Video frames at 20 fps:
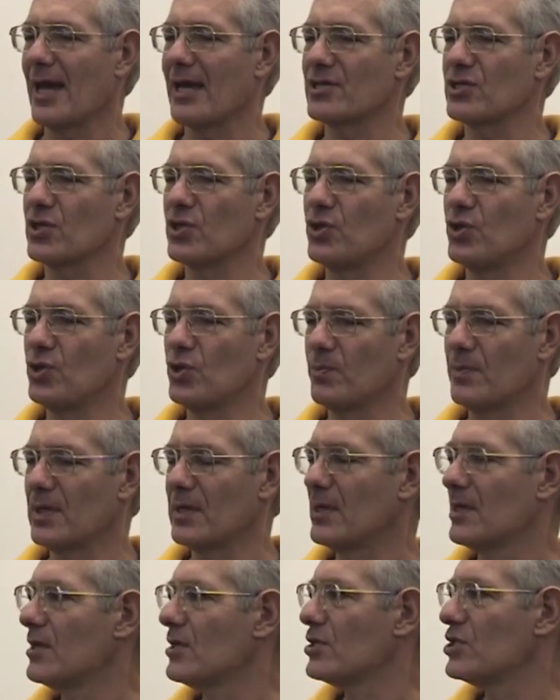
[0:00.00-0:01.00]
as a
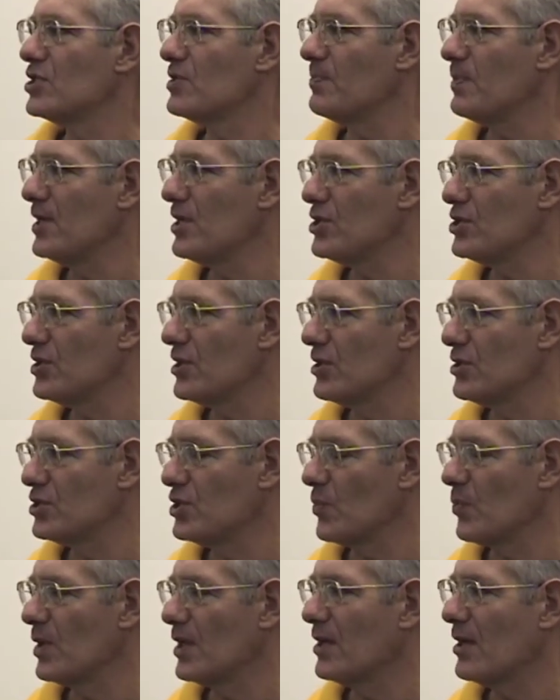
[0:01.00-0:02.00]
human
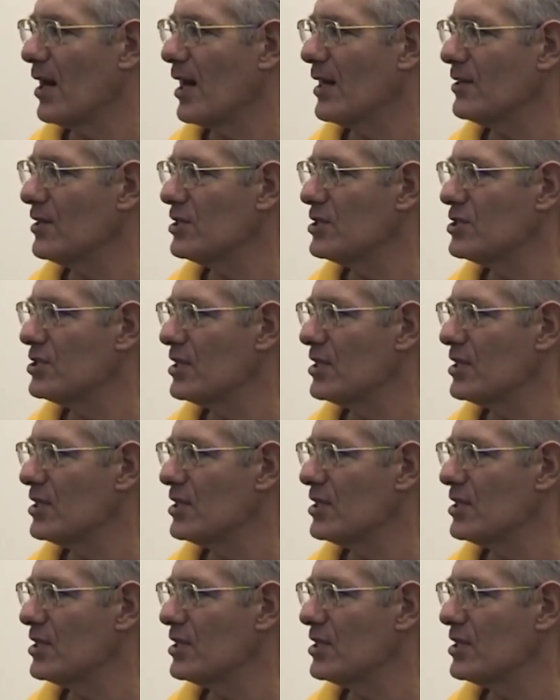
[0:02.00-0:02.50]
species, that we got to